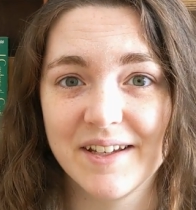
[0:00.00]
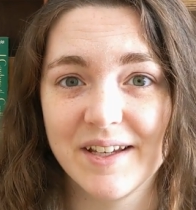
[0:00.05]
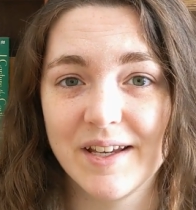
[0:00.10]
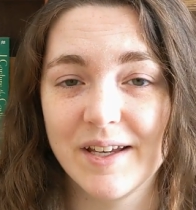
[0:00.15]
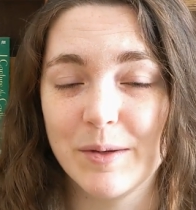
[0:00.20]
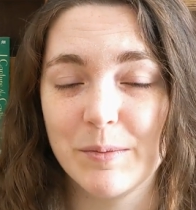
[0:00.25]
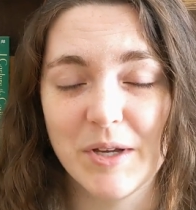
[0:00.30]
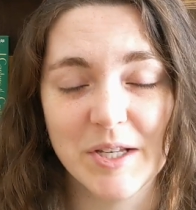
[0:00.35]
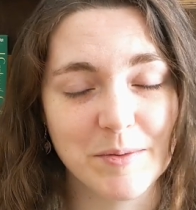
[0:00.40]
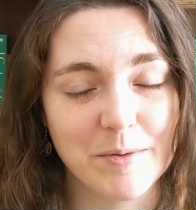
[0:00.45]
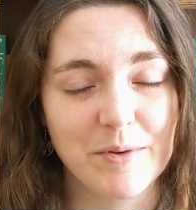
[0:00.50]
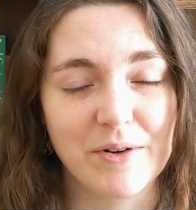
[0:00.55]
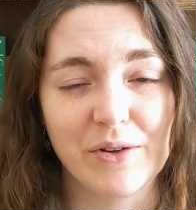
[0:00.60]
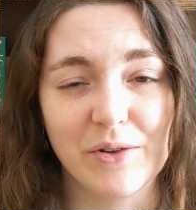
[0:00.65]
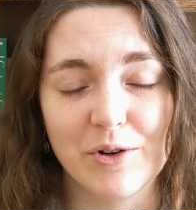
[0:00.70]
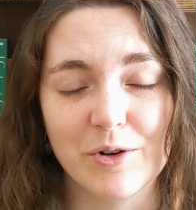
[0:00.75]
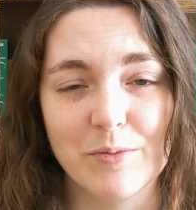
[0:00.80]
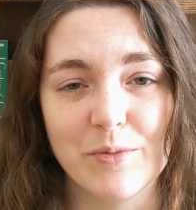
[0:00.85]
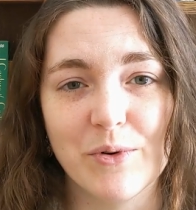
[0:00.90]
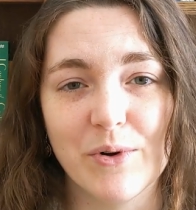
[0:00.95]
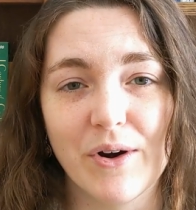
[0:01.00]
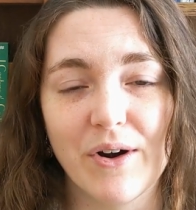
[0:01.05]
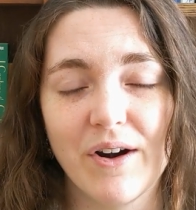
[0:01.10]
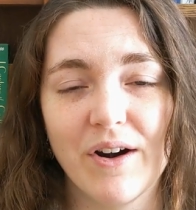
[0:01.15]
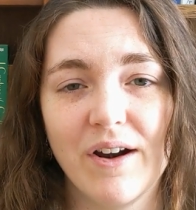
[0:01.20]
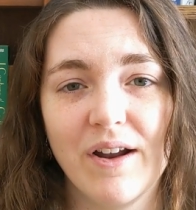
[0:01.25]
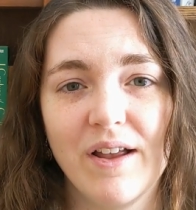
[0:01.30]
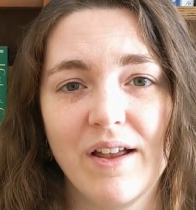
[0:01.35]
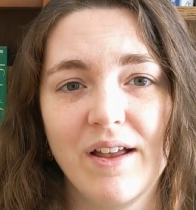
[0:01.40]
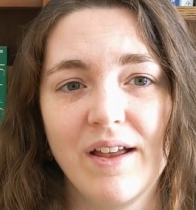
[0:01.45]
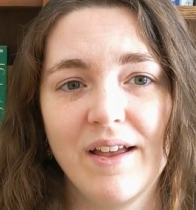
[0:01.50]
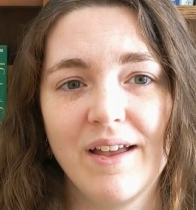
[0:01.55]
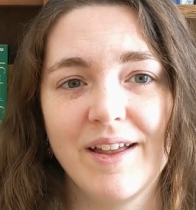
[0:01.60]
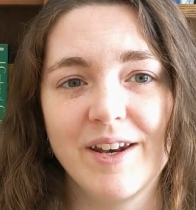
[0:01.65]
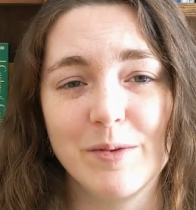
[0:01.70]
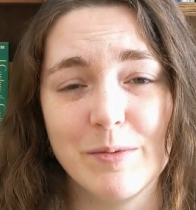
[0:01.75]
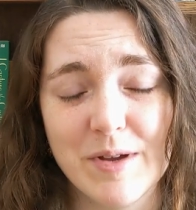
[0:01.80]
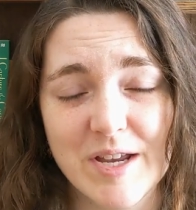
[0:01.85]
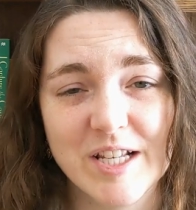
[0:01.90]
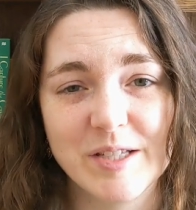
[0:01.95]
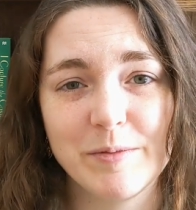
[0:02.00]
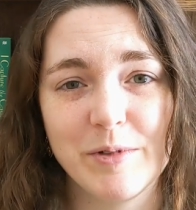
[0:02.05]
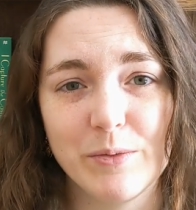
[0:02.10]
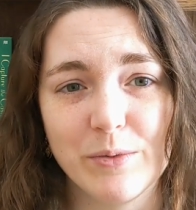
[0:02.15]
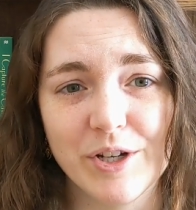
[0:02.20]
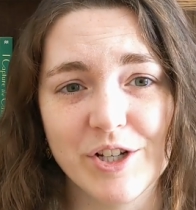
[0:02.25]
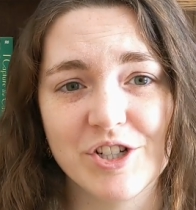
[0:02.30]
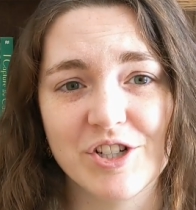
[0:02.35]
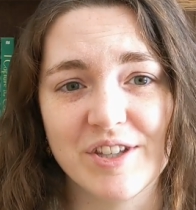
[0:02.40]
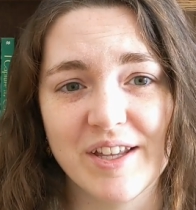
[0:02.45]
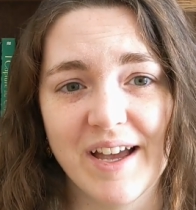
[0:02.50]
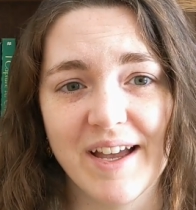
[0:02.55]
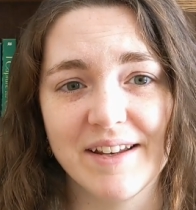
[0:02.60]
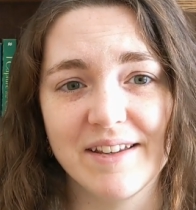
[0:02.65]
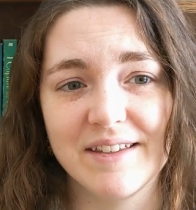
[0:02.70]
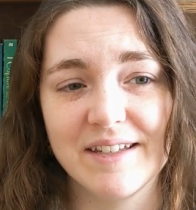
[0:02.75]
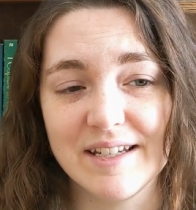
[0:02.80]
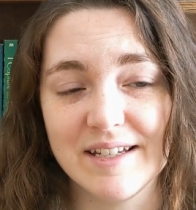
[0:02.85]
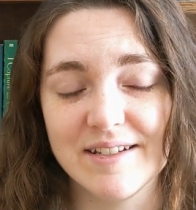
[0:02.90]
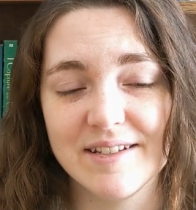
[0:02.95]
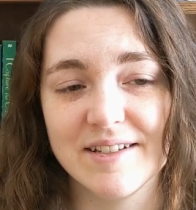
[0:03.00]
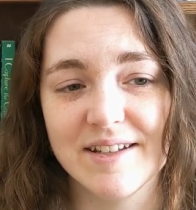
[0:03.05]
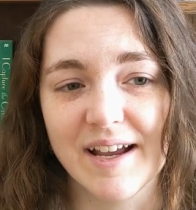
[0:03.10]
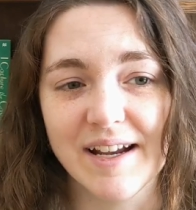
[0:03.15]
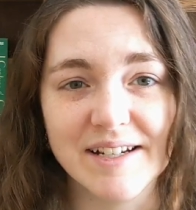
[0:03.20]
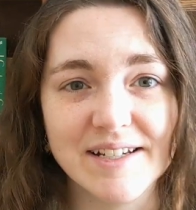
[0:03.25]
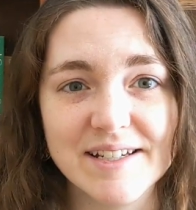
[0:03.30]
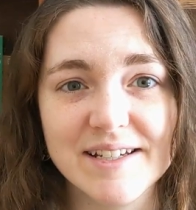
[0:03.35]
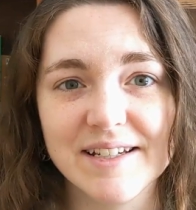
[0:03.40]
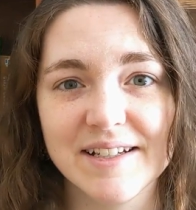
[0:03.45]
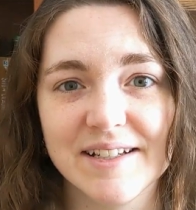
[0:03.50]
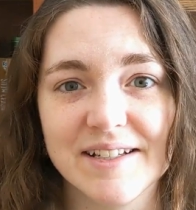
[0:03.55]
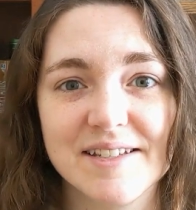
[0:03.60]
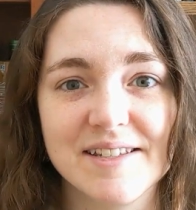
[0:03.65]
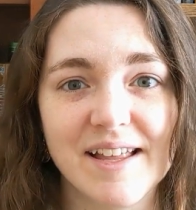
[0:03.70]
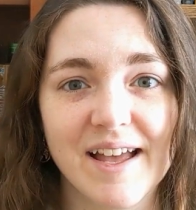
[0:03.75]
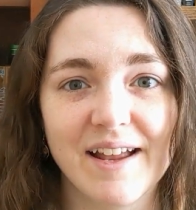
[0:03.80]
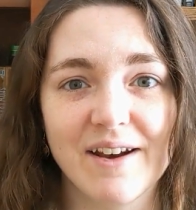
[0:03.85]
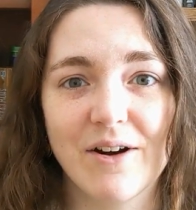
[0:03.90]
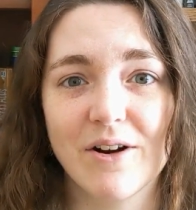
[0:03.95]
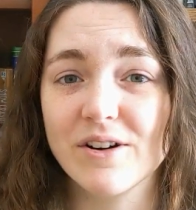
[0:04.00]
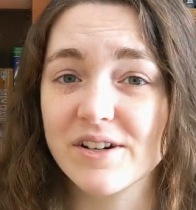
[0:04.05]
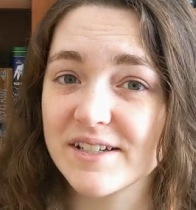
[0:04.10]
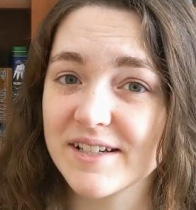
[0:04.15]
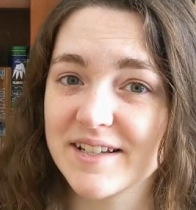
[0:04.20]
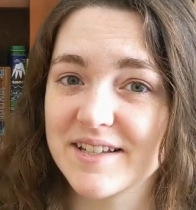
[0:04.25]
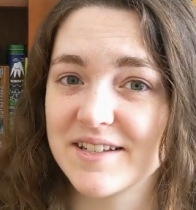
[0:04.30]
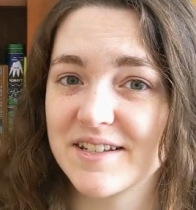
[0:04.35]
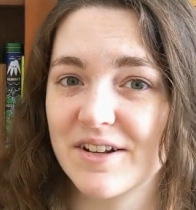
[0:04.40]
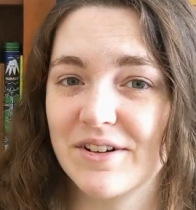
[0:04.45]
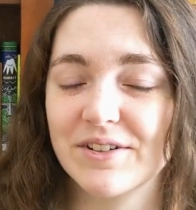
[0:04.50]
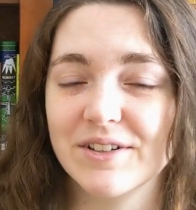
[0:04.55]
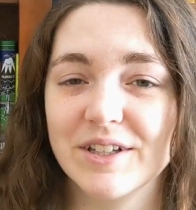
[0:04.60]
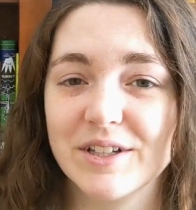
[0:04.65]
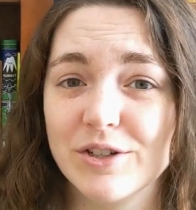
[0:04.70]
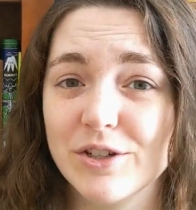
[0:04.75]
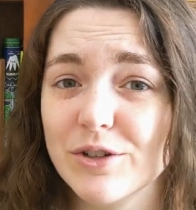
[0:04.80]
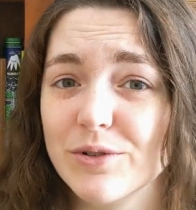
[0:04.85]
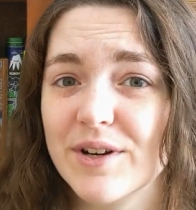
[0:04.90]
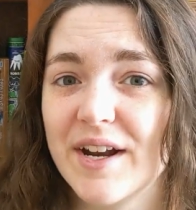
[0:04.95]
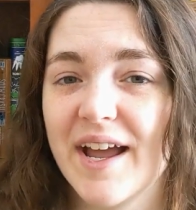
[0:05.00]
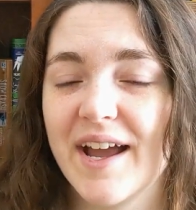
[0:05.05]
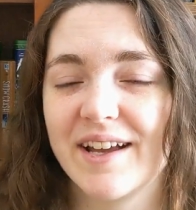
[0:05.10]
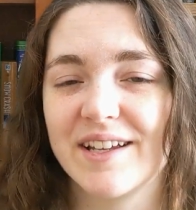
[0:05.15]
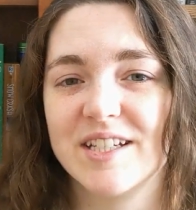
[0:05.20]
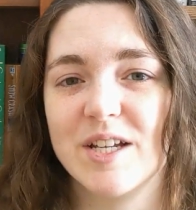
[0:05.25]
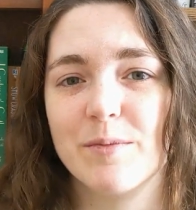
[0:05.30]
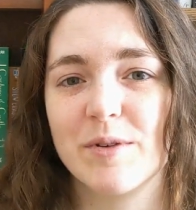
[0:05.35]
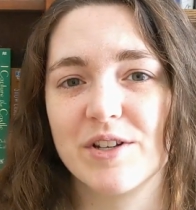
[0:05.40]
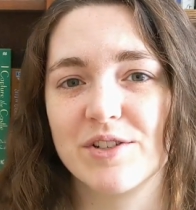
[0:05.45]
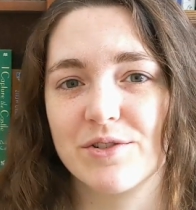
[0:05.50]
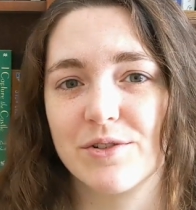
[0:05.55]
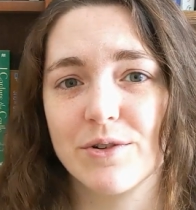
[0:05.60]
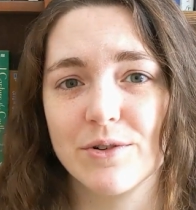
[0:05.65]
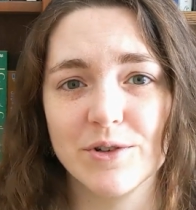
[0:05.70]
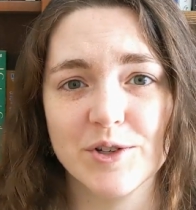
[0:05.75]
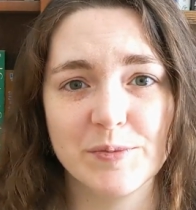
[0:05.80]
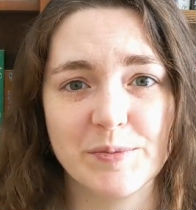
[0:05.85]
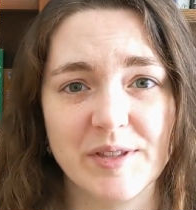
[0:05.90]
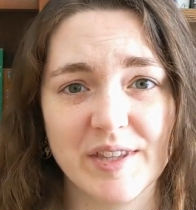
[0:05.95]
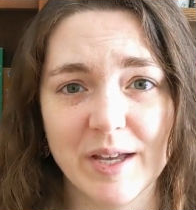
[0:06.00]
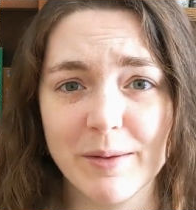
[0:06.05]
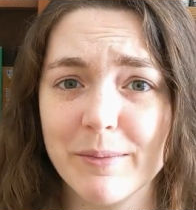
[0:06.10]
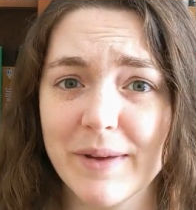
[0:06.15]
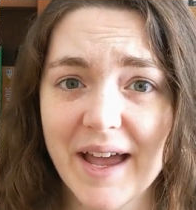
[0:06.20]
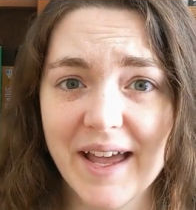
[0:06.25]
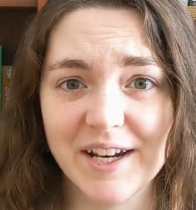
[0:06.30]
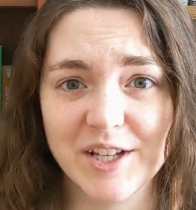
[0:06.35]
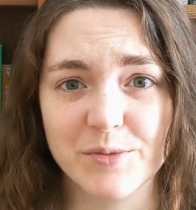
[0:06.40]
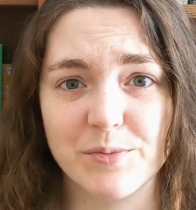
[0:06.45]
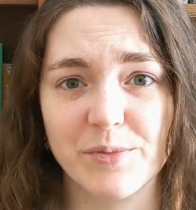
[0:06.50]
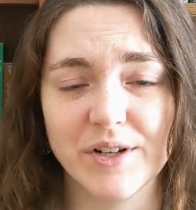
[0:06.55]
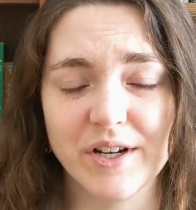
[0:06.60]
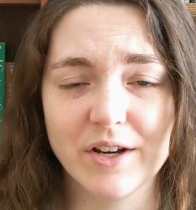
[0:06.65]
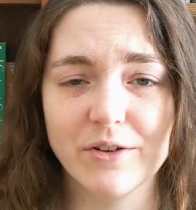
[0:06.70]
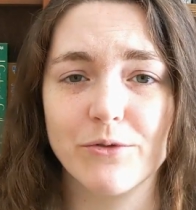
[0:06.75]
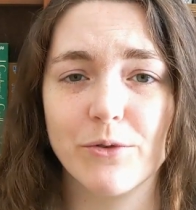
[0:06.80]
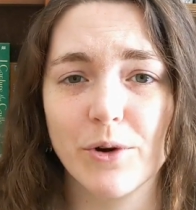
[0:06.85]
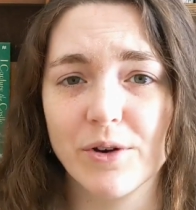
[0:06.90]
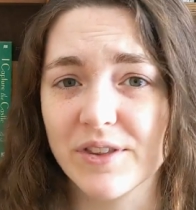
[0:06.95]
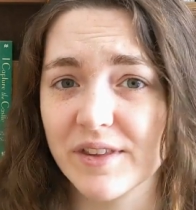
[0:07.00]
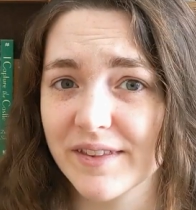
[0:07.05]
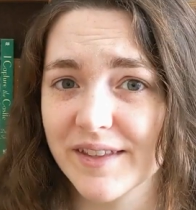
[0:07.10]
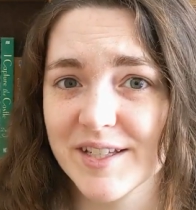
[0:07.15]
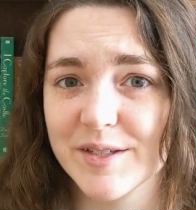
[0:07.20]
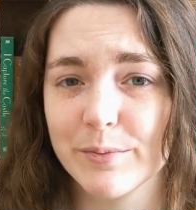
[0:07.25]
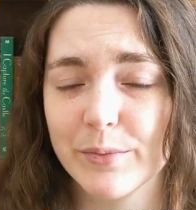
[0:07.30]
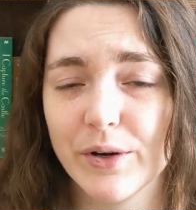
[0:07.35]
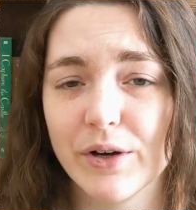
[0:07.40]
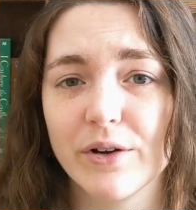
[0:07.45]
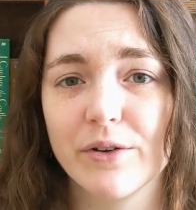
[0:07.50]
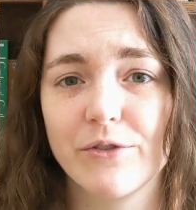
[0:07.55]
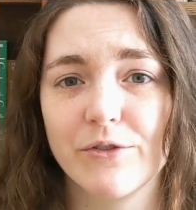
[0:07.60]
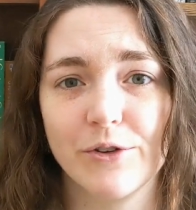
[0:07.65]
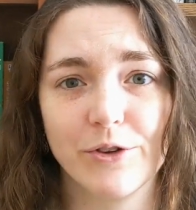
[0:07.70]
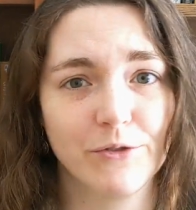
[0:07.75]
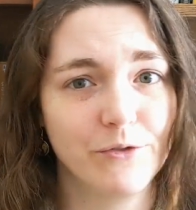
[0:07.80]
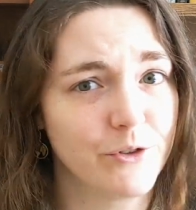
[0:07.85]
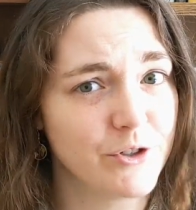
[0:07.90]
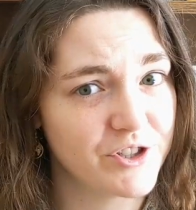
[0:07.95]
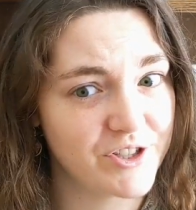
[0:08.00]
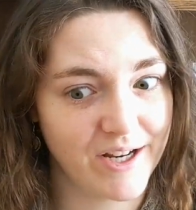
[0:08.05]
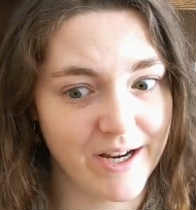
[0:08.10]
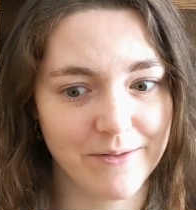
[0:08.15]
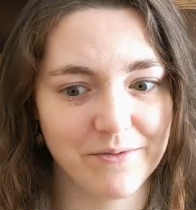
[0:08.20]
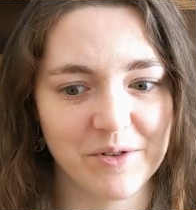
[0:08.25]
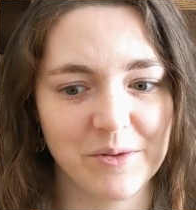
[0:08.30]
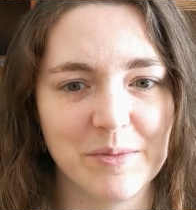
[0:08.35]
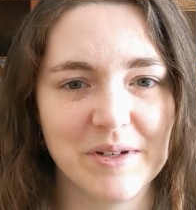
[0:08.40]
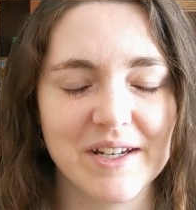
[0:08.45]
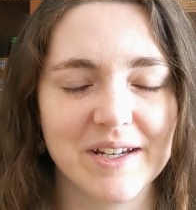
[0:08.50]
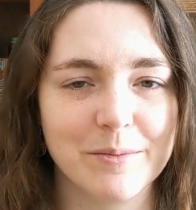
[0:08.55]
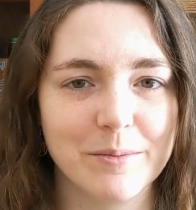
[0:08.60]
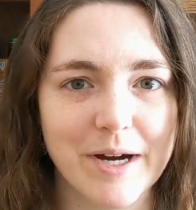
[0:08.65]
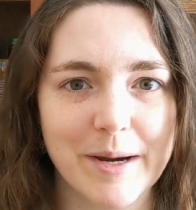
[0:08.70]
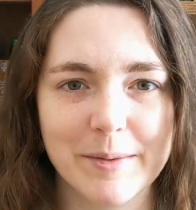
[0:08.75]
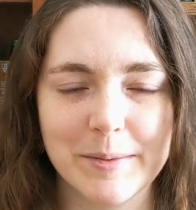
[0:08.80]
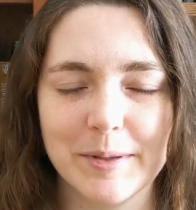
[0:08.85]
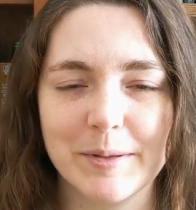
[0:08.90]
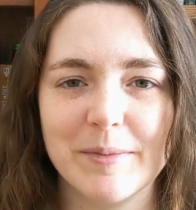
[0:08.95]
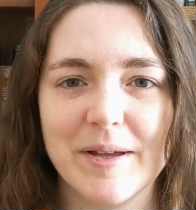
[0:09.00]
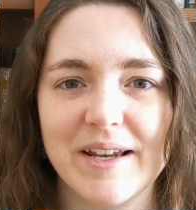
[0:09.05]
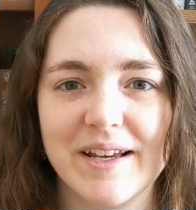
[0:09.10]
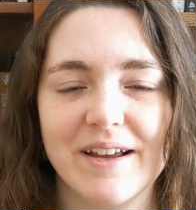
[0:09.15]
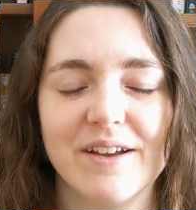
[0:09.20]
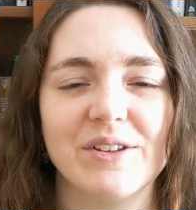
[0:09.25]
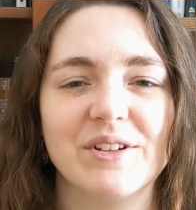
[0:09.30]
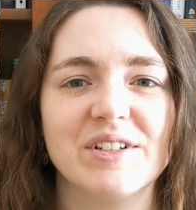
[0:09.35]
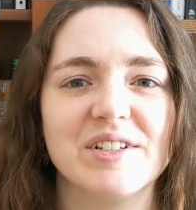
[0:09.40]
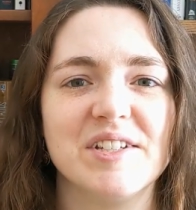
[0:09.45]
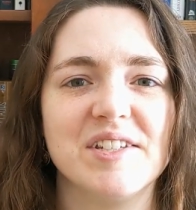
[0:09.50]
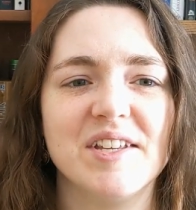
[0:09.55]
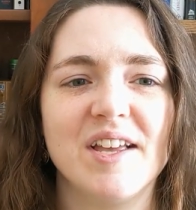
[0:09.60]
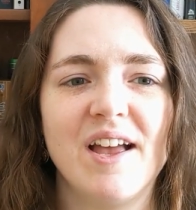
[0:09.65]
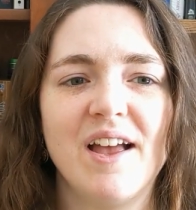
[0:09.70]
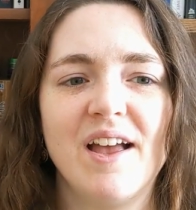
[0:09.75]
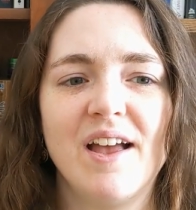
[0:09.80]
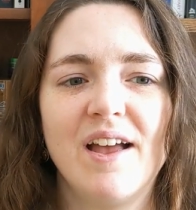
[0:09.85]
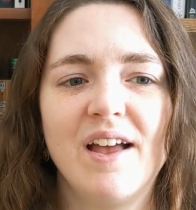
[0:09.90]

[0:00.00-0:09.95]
It makes me want to learn more, and it makes me wish that these ideas that aren't necessarily new in academic circles, but that Mann is bringing forth in this book for the first time for me and probably many others,